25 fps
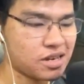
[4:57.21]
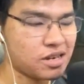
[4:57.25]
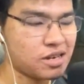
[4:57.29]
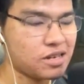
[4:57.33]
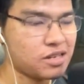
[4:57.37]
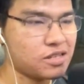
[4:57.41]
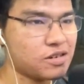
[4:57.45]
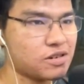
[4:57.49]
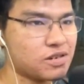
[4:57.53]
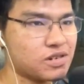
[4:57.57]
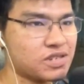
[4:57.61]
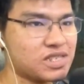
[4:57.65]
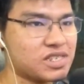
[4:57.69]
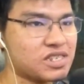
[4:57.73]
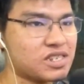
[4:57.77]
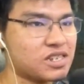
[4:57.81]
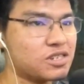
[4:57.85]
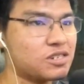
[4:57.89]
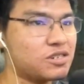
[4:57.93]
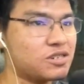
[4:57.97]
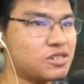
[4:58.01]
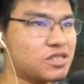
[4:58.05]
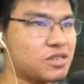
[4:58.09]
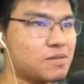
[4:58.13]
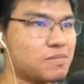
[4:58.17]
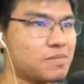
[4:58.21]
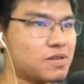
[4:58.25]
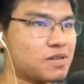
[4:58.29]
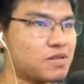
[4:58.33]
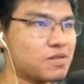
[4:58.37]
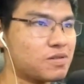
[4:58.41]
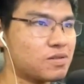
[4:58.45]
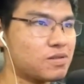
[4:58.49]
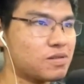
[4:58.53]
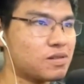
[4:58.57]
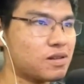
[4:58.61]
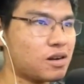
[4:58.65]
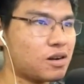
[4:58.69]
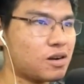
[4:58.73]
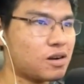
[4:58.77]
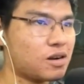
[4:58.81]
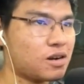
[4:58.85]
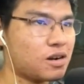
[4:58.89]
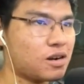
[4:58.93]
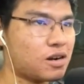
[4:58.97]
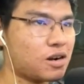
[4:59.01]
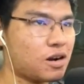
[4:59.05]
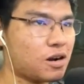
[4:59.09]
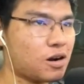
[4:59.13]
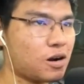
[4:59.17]
You know, it's not your typical
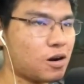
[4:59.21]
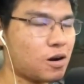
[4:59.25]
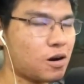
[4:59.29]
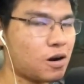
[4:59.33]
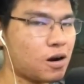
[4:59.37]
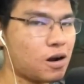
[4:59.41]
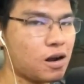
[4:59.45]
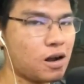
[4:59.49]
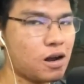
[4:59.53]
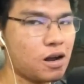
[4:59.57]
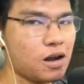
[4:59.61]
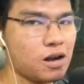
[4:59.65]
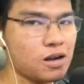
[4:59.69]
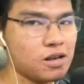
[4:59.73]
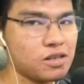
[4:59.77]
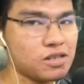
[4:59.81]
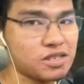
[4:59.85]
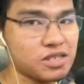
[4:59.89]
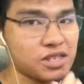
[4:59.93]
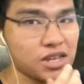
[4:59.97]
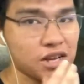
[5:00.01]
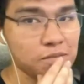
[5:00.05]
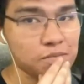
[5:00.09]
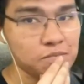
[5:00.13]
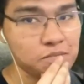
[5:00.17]
step